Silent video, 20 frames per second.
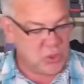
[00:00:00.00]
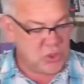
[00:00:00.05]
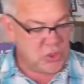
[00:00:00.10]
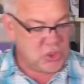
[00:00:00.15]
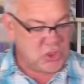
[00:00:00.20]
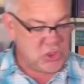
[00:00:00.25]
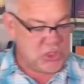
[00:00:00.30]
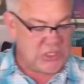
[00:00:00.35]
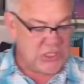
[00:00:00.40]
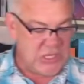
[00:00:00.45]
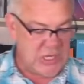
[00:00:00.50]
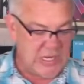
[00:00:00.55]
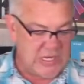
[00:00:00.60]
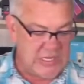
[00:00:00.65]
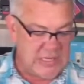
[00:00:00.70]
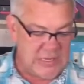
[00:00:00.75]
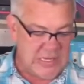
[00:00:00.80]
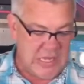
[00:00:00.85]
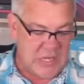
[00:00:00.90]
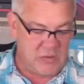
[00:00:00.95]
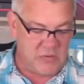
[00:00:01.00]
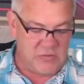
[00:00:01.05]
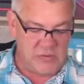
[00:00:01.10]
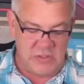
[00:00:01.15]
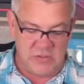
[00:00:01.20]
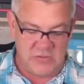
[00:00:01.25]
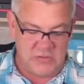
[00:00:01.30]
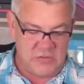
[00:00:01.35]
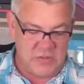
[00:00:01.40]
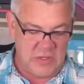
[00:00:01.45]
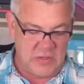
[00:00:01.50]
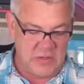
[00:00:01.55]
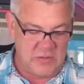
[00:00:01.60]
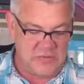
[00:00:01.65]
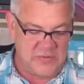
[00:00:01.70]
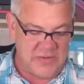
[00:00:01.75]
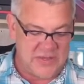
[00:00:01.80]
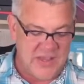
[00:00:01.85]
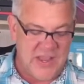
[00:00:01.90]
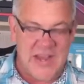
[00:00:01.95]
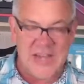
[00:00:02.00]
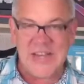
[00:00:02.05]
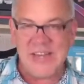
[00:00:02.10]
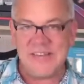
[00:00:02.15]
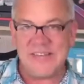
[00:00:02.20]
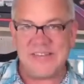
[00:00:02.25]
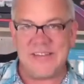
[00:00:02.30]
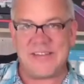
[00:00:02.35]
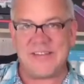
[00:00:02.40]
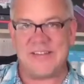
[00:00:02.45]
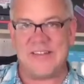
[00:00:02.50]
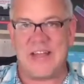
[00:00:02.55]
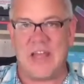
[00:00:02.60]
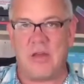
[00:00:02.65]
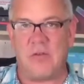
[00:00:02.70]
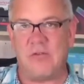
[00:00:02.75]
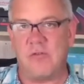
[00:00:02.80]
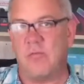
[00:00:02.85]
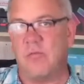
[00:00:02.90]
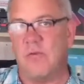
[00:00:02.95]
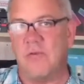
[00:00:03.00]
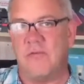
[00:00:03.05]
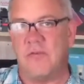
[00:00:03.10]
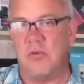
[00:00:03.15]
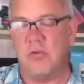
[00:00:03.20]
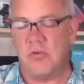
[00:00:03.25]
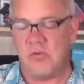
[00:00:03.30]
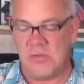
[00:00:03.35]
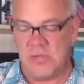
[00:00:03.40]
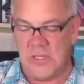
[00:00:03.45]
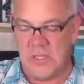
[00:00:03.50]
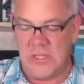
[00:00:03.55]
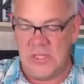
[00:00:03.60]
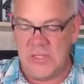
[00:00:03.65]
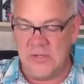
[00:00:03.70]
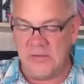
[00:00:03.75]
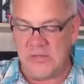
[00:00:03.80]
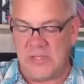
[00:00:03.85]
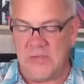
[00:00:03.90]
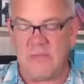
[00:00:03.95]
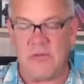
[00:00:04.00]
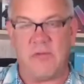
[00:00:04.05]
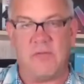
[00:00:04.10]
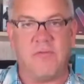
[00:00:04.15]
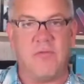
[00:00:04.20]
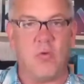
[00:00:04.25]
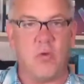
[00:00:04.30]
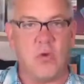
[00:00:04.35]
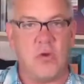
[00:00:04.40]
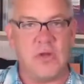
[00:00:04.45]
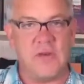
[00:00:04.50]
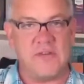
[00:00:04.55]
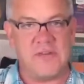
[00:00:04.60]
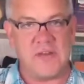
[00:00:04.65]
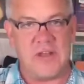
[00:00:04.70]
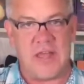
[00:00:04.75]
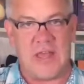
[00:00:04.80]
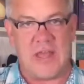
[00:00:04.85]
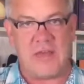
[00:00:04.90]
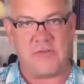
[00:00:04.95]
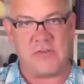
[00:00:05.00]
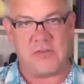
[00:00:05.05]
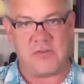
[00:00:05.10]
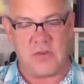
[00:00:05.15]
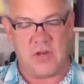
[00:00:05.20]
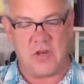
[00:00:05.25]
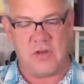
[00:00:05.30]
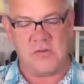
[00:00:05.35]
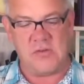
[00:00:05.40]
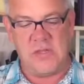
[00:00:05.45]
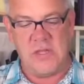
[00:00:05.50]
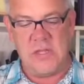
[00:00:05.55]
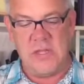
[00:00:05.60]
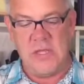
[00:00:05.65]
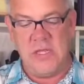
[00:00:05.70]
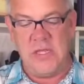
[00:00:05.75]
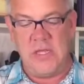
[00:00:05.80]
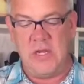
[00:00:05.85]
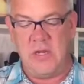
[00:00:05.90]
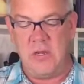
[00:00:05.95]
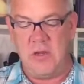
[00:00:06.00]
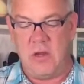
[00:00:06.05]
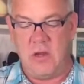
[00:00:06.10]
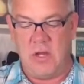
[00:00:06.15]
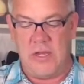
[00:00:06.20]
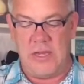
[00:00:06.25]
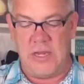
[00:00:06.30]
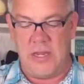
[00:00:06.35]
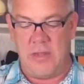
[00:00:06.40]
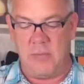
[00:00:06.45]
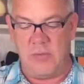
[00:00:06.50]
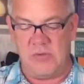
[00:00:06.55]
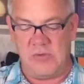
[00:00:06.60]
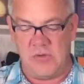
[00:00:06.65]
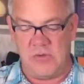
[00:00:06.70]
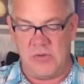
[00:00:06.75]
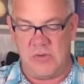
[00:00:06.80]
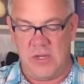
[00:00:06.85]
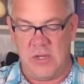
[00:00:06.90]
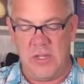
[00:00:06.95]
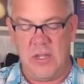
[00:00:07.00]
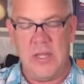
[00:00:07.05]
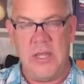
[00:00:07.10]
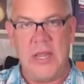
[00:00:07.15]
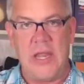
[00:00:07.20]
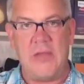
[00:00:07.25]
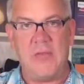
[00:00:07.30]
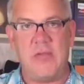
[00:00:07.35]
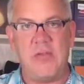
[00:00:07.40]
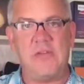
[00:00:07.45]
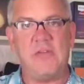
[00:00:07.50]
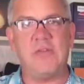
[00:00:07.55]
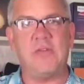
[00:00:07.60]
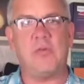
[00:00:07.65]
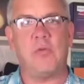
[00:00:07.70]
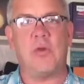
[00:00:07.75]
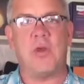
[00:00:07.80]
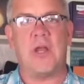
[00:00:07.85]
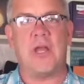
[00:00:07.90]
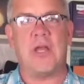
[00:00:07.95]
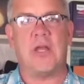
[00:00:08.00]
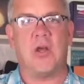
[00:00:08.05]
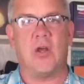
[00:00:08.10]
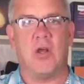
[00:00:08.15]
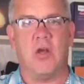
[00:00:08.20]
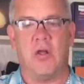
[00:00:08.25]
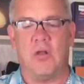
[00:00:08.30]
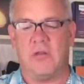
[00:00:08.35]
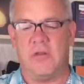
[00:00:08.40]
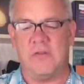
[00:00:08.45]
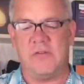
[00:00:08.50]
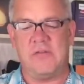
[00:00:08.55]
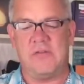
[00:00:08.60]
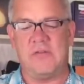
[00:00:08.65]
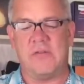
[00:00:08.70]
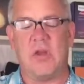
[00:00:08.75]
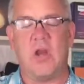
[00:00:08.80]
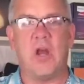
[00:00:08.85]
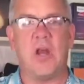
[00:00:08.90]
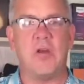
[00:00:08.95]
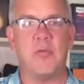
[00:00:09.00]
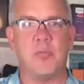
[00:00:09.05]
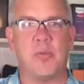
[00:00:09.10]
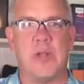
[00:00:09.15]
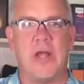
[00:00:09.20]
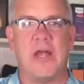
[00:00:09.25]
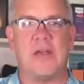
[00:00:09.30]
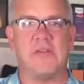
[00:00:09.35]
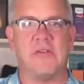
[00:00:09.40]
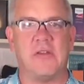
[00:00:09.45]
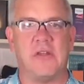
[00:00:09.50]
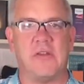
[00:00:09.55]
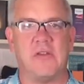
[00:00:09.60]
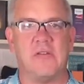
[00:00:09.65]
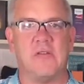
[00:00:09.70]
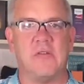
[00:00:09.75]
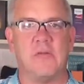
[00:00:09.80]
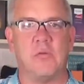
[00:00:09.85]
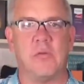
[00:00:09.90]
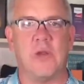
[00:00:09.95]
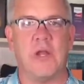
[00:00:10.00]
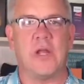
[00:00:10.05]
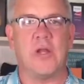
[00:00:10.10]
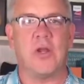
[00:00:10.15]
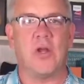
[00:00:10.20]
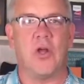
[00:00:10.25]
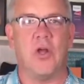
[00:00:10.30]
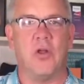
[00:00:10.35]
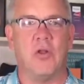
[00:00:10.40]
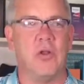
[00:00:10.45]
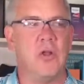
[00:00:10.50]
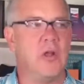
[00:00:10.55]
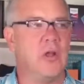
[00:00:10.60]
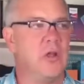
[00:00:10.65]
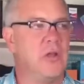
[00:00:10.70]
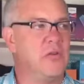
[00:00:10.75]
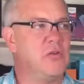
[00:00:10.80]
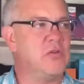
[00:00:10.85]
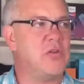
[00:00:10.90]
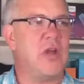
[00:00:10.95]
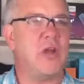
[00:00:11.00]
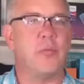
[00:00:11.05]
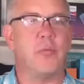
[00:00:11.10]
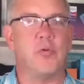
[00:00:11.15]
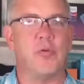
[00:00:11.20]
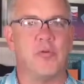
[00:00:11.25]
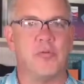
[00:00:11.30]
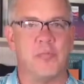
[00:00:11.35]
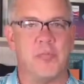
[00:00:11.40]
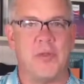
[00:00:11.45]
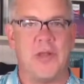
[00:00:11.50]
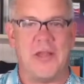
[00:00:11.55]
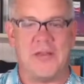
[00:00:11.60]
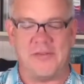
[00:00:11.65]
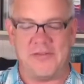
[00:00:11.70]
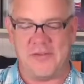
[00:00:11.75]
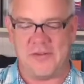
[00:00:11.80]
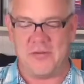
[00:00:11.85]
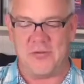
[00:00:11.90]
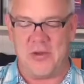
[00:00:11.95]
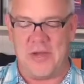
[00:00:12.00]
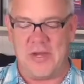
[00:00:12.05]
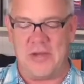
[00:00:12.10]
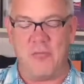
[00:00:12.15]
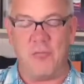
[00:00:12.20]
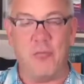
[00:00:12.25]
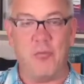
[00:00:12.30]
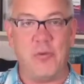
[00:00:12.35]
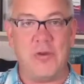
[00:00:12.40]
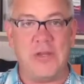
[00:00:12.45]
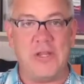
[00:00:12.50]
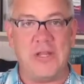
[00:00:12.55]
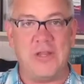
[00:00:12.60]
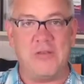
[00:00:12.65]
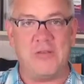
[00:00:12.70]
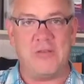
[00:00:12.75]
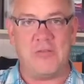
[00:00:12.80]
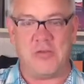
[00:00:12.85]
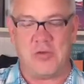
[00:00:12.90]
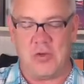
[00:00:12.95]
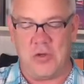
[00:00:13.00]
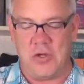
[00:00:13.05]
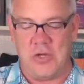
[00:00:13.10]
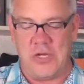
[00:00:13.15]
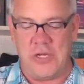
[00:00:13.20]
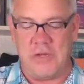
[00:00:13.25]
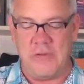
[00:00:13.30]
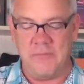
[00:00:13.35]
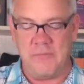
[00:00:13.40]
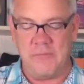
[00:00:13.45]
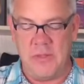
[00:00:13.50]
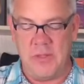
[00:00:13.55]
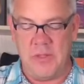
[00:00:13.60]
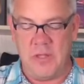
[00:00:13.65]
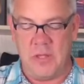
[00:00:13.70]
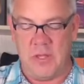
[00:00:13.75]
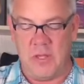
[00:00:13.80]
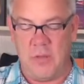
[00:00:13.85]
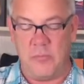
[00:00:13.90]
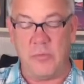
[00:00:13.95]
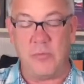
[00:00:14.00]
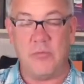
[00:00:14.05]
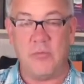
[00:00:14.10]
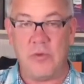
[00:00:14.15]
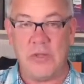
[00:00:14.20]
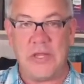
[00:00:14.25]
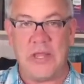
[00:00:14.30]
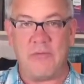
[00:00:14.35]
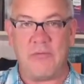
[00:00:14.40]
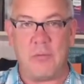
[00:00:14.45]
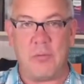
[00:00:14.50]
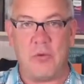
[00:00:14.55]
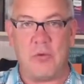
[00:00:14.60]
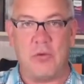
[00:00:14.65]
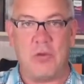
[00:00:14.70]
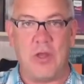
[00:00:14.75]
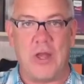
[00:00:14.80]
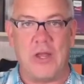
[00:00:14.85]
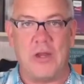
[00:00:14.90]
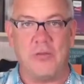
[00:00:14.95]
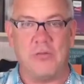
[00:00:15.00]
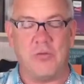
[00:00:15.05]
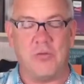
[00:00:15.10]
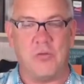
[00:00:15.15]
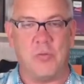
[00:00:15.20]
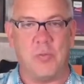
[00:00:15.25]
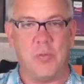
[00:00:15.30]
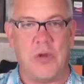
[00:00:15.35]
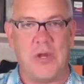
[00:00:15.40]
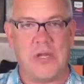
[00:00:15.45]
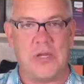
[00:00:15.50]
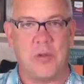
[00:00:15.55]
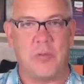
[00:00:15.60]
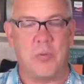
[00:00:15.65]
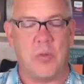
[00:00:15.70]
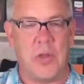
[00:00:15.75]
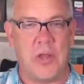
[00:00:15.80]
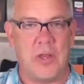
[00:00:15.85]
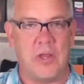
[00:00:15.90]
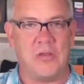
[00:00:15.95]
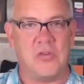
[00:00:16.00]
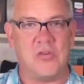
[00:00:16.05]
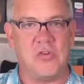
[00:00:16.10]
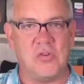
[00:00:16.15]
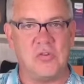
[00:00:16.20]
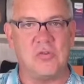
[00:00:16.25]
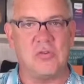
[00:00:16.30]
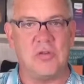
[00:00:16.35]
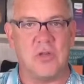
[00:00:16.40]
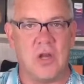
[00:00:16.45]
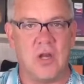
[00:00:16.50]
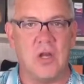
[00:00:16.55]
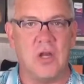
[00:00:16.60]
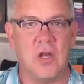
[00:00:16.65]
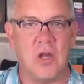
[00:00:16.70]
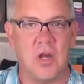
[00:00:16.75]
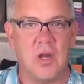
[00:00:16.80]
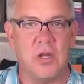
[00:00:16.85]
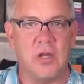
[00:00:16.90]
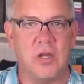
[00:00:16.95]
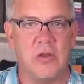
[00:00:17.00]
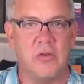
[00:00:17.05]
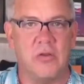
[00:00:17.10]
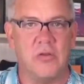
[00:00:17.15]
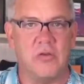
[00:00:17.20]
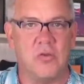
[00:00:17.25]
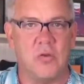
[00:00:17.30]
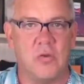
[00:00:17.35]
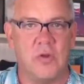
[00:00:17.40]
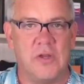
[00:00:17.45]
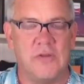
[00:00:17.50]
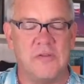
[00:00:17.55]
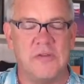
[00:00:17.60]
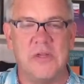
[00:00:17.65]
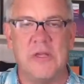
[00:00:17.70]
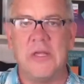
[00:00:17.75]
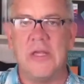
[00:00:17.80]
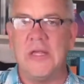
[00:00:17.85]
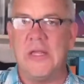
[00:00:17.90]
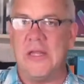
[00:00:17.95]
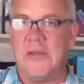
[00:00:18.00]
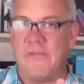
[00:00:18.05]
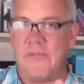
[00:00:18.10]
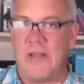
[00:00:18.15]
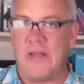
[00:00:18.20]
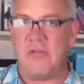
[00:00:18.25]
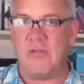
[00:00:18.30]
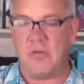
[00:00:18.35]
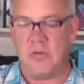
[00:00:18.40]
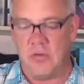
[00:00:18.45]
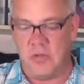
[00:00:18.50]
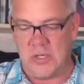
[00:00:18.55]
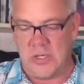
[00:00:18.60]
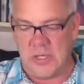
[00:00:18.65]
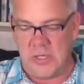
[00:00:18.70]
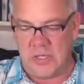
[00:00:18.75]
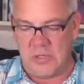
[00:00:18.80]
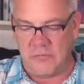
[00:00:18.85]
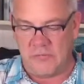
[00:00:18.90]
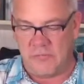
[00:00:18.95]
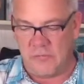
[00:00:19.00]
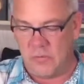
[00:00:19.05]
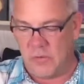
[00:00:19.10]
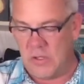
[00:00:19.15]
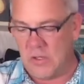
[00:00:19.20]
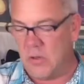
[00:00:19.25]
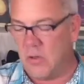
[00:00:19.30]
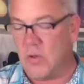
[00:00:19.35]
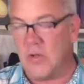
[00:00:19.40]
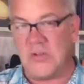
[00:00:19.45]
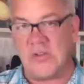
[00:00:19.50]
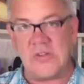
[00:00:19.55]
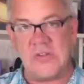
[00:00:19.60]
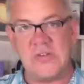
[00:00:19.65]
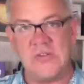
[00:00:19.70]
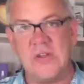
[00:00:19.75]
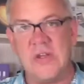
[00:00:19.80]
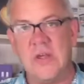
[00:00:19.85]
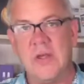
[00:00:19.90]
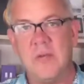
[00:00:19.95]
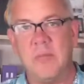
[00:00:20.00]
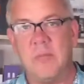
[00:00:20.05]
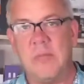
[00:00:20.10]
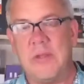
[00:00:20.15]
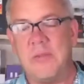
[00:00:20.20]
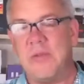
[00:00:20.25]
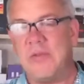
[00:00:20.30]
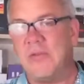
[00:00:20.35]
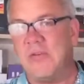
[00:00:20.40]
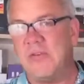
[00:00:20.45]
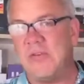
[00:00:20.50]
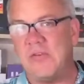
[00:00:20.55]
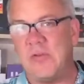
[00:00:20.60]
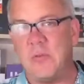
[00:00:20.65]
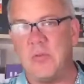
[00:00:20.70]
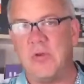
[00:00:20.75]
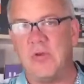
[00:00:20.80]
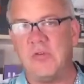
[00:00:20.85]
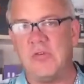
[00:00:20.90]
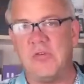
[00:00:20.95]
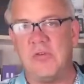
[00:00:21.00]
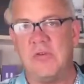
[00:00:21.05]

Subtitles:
G9000 has done this. 96,000 reviews to give it 4.5 stars here on Amazon. And this is what I call, this is hard plastic. This is what I call child-proof plastic, right? It really is sturdy. You'd really have to put a lot into it to break it, but children are hard on their toys if that's who you're getting it for. Or just maybe there's somebody who's